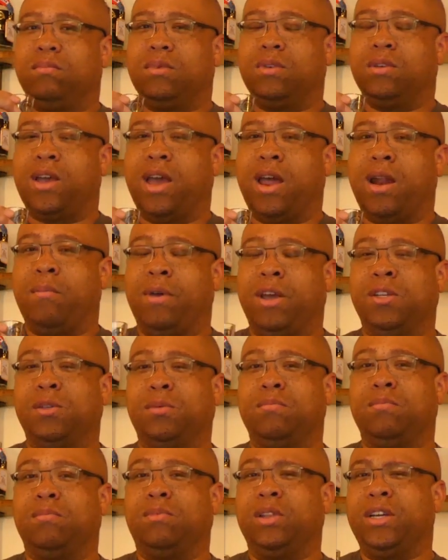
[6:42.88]
Kind of
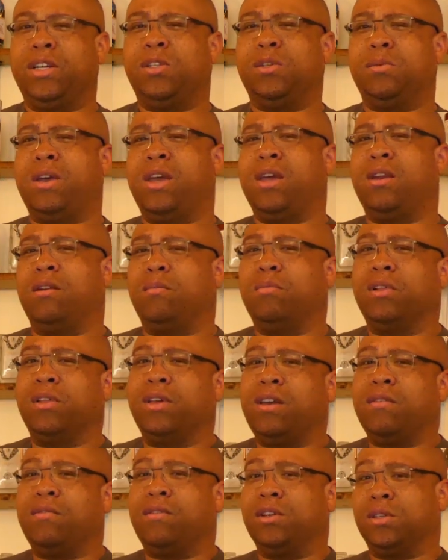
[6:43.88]
makes leads me into
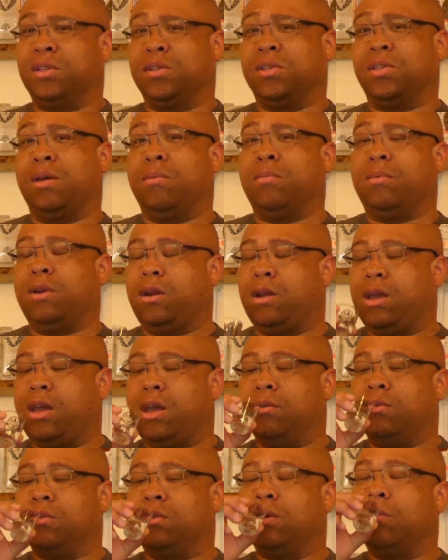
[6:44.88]
believe this is something you
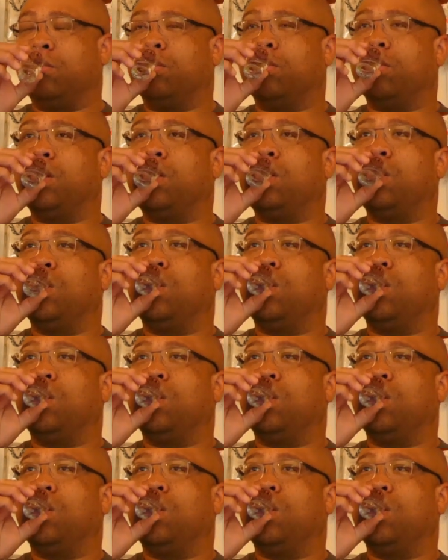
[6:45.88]
get in trouble with.